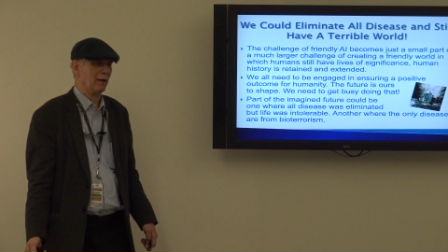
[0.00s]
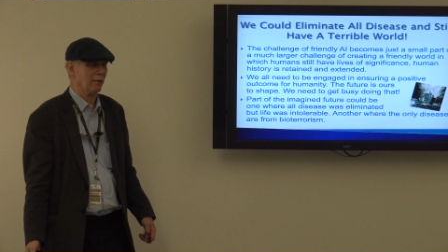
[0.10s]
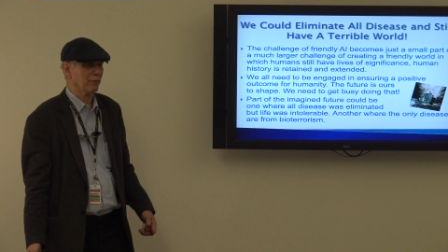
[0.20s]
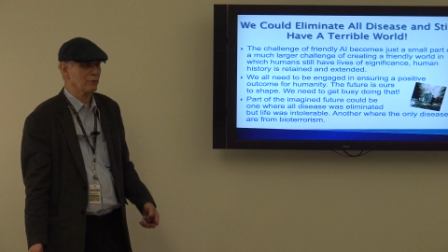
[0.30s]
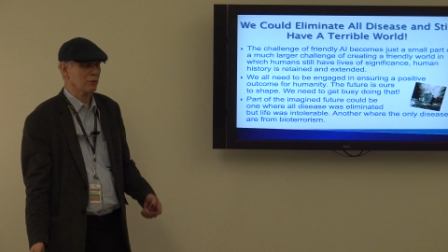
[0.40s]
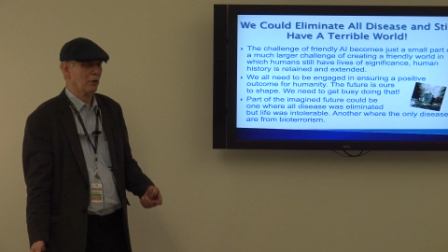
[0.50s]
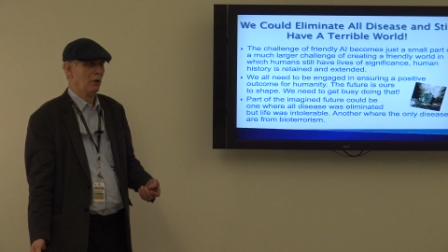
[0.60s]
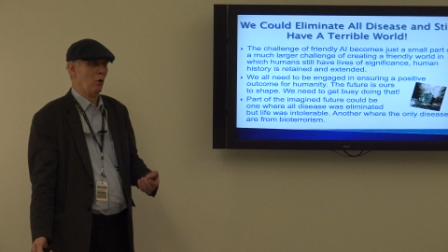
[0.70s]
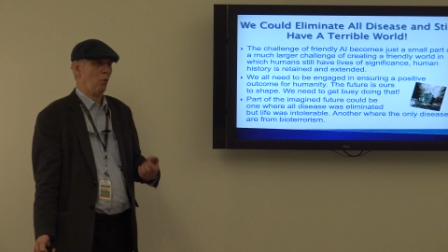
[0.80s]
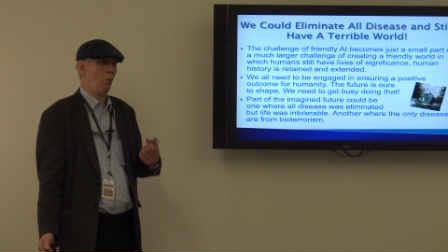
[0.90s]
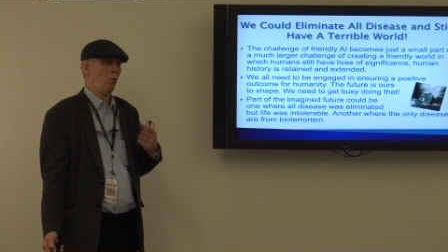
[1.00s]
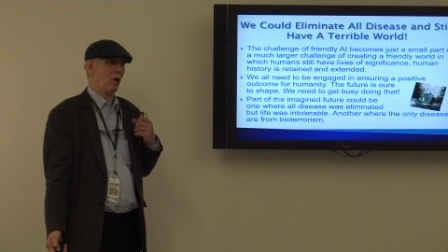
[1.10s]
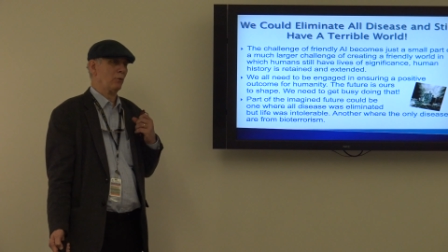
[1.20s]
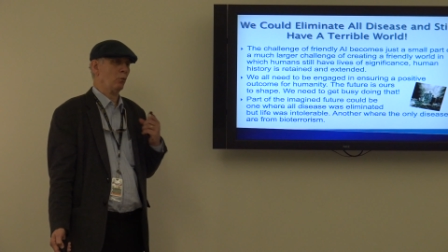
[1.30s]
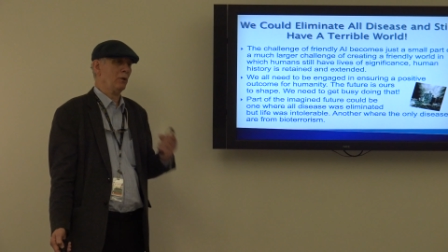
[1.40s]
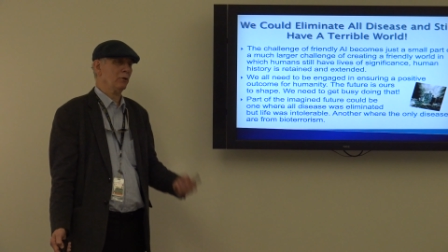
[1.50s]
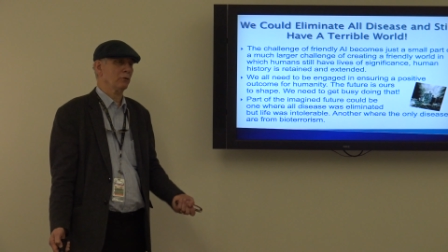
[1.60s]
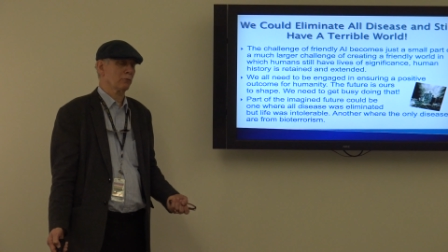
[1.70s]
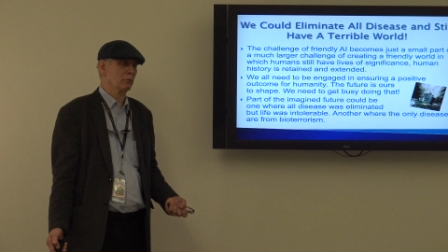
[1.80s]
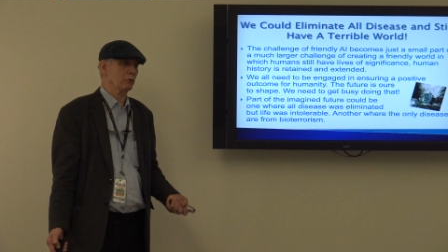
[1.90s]
out what will
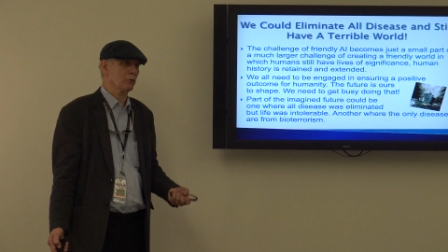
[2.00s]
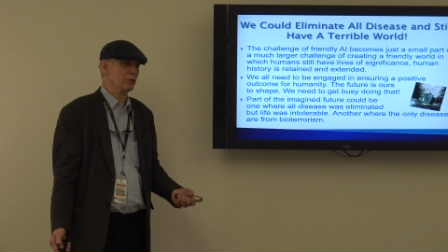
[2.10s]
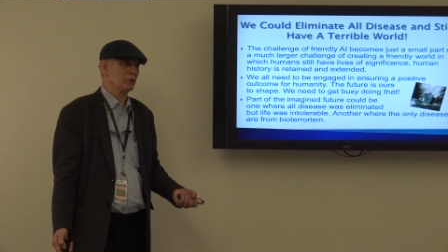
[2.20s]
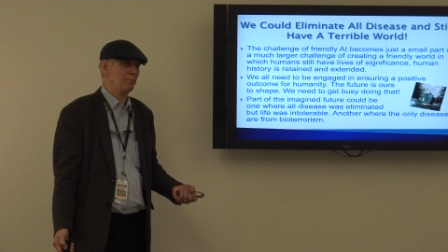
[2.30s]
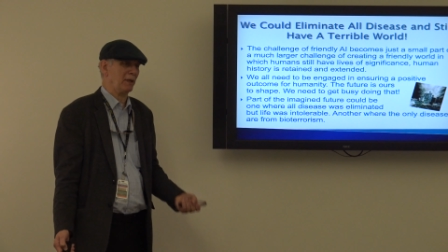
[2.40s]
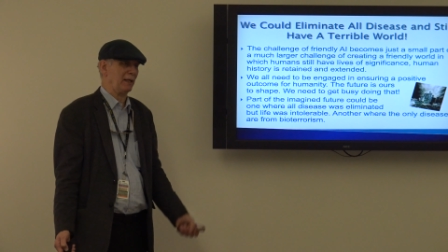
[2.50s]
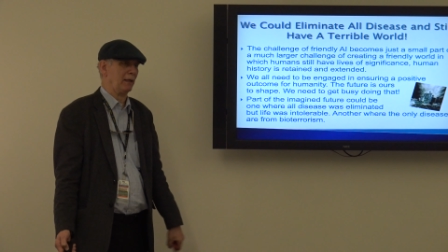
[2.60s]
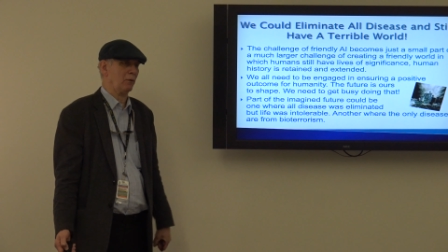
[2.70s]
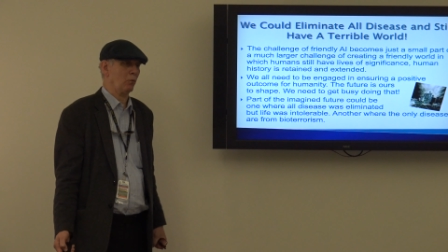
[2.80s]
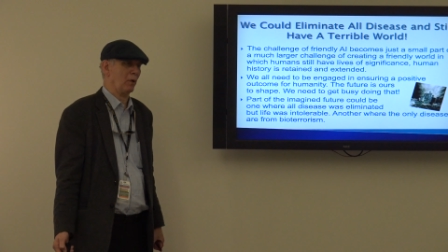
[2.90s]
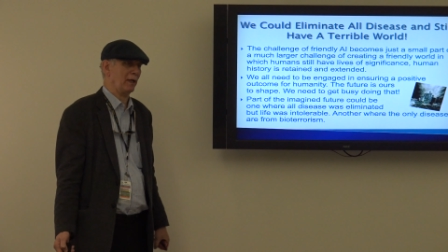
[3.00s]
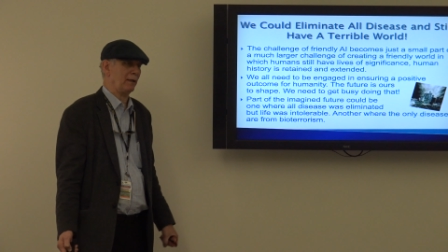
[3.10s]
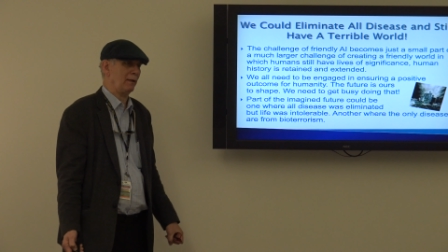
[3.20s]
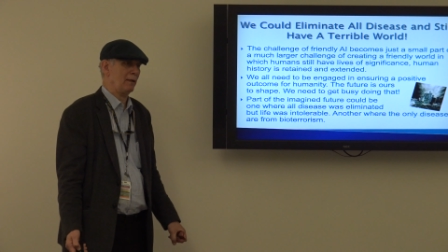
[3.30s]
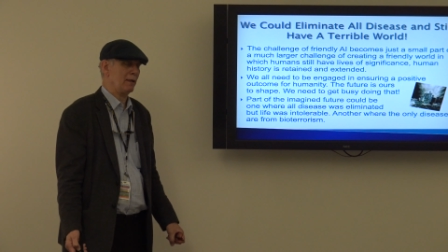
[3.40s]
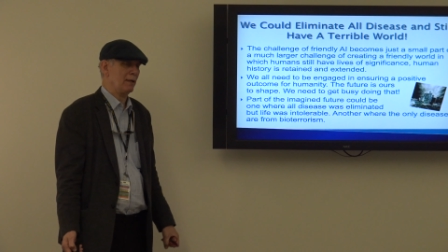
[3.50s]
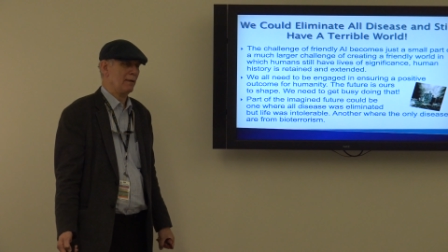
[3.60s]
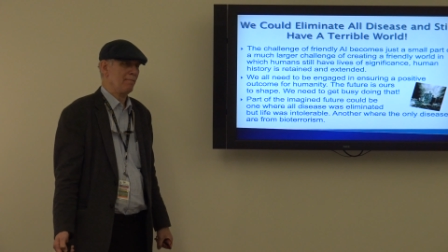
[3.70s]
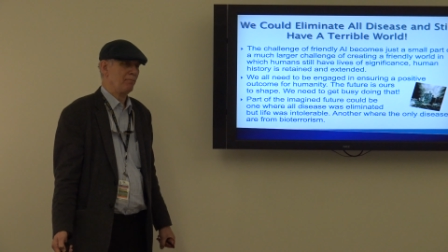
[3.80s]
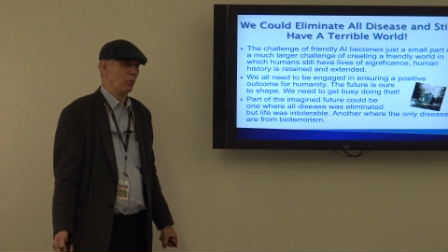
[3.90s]
the rules be when
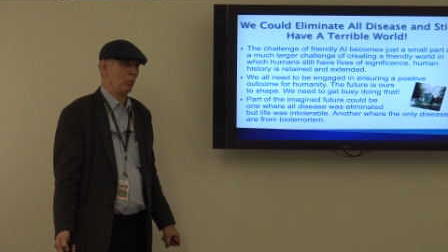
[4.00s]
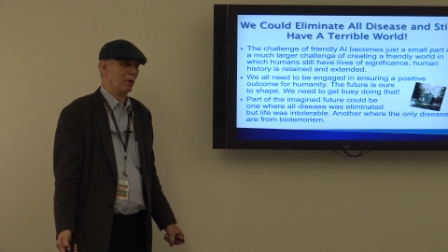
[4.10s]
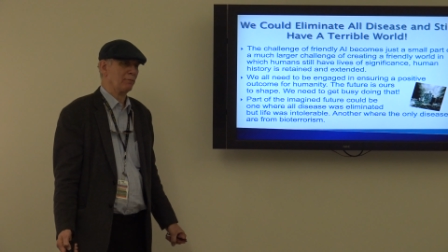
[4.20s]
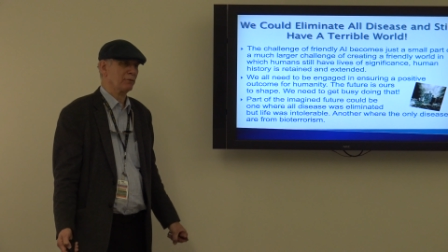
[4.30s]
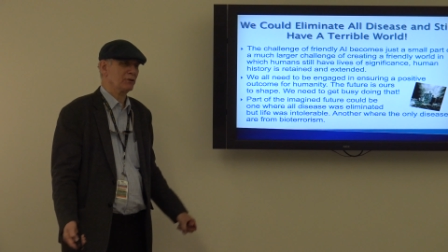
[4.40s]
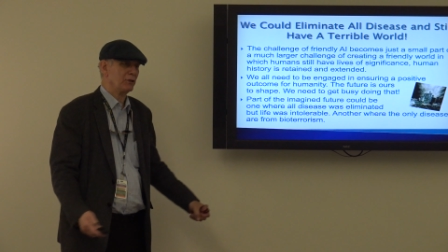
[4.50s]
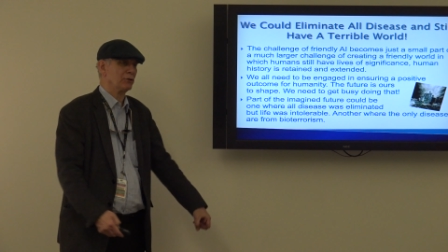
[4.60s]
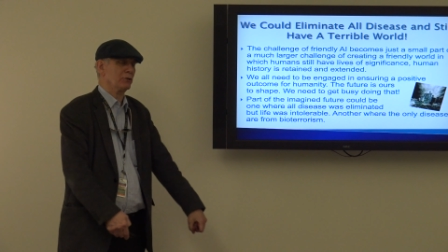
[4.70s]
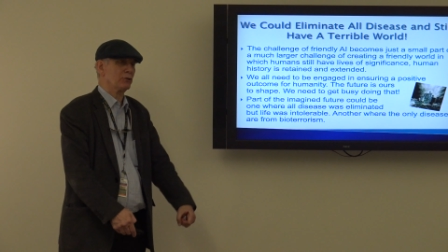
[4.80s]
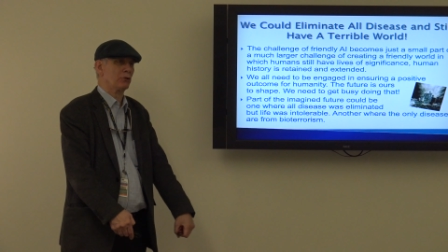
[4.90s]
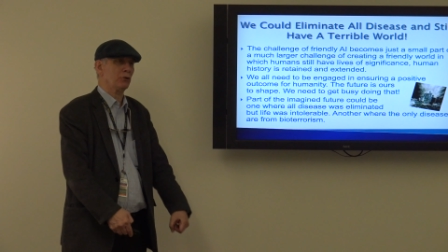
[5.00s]
what physicians